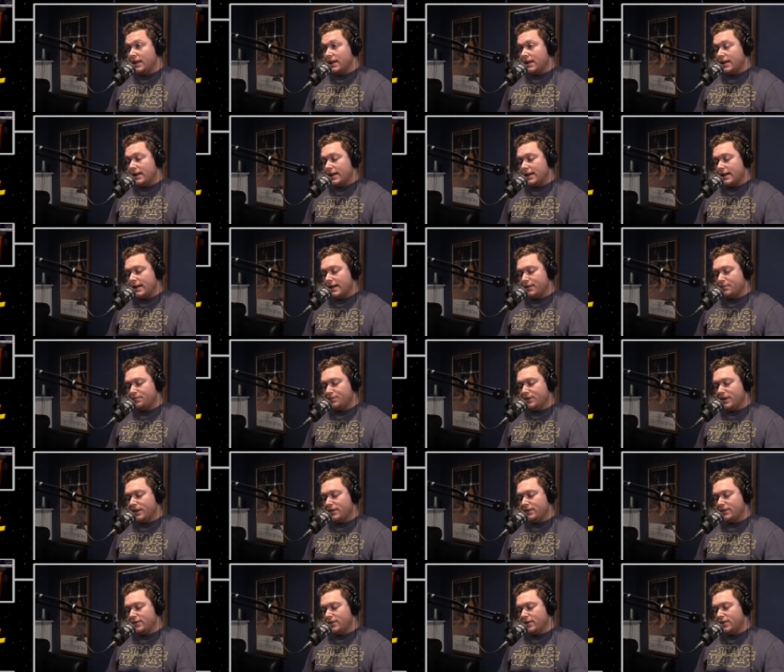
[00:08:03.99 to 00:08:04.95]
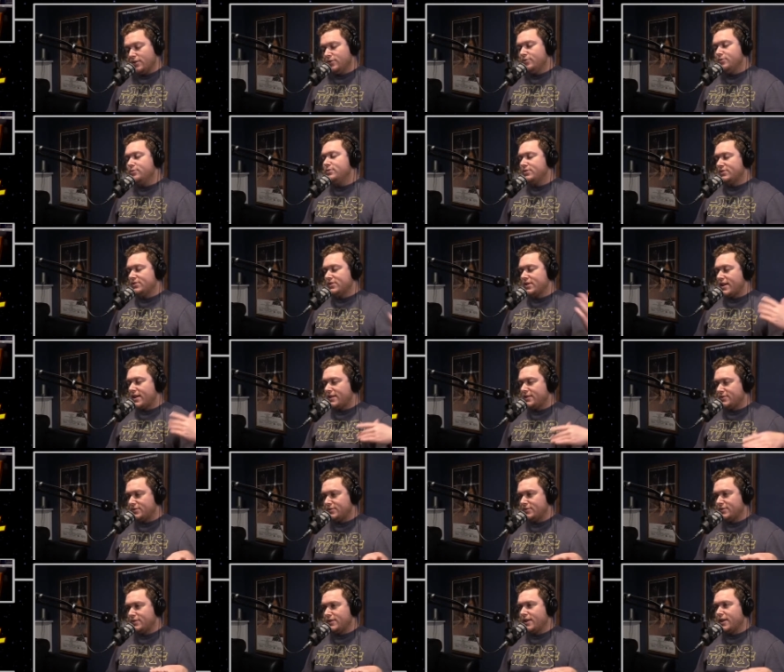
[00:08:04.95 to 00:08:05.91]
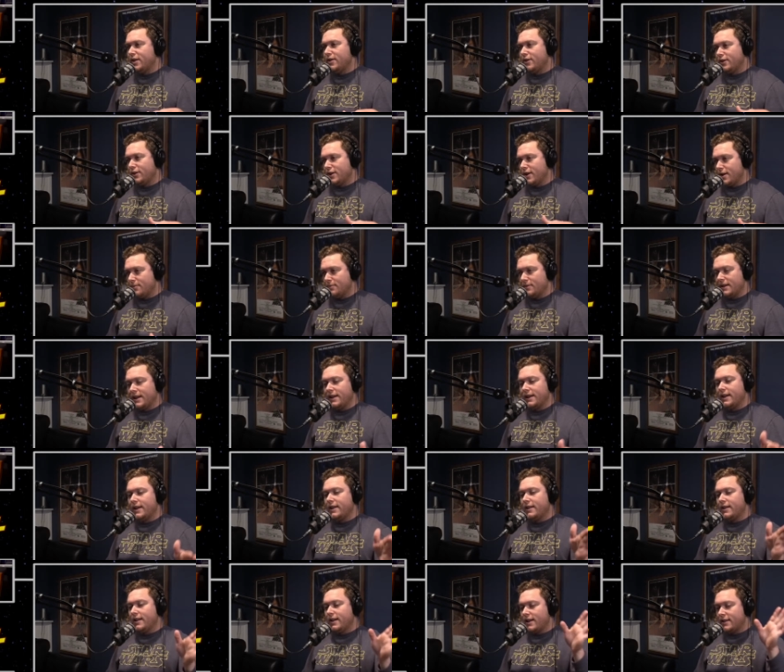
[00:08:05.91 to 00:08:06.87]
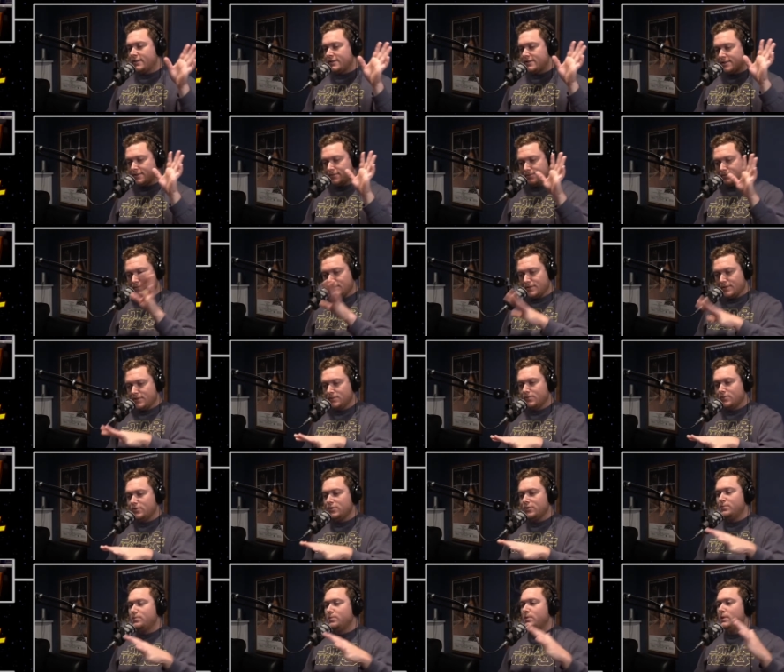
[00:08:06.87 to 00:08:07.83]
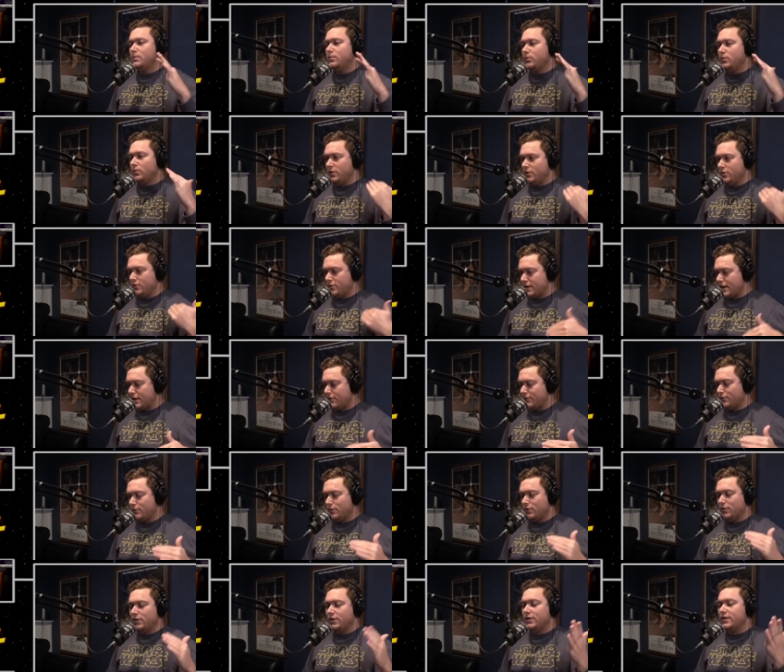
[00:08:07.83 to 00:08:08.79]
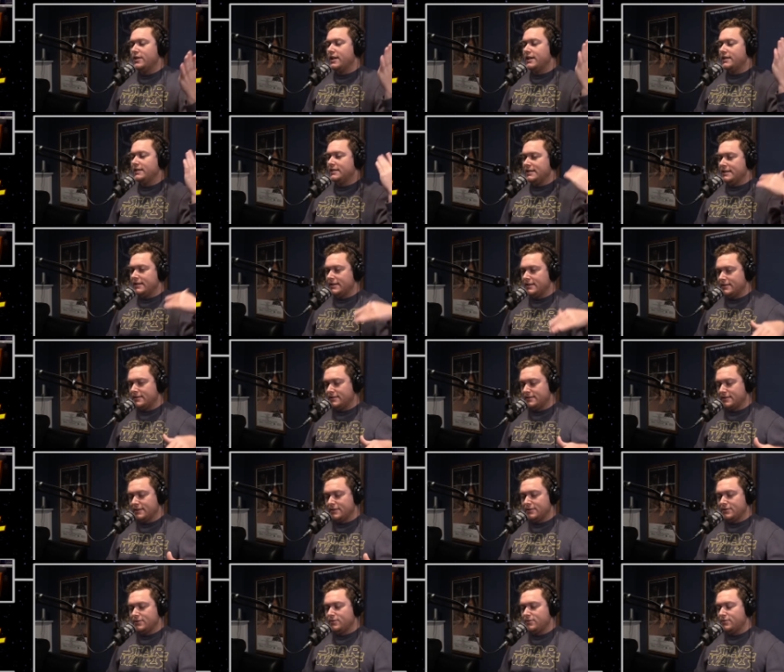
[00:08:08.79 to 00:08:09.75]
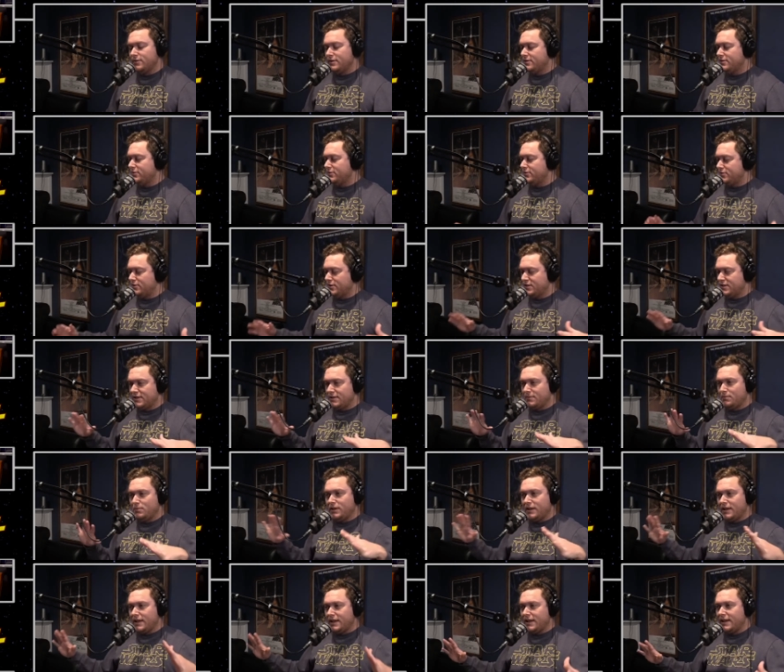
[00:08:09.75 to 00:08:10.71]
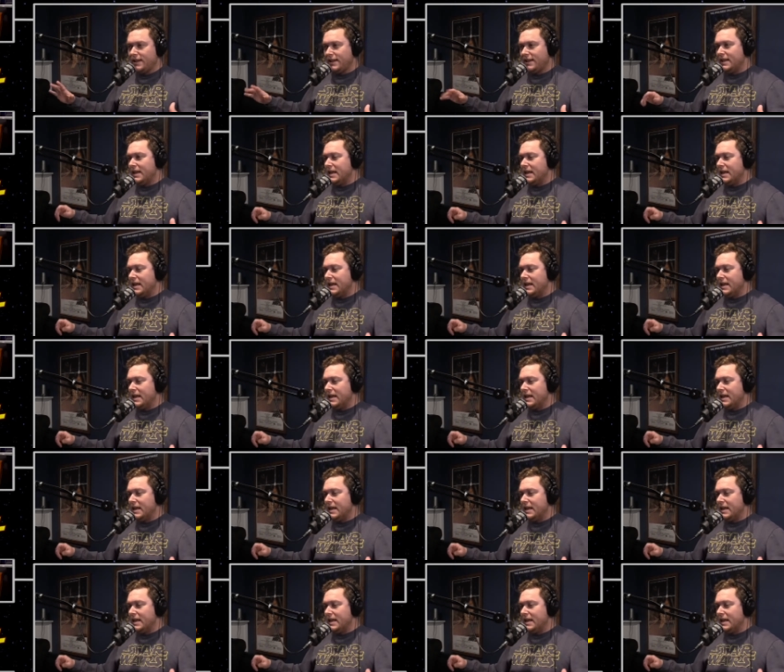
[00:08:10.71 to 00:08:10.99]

And new designs are coming. I got some good people here that have really good ideas, and so this is just the beginning.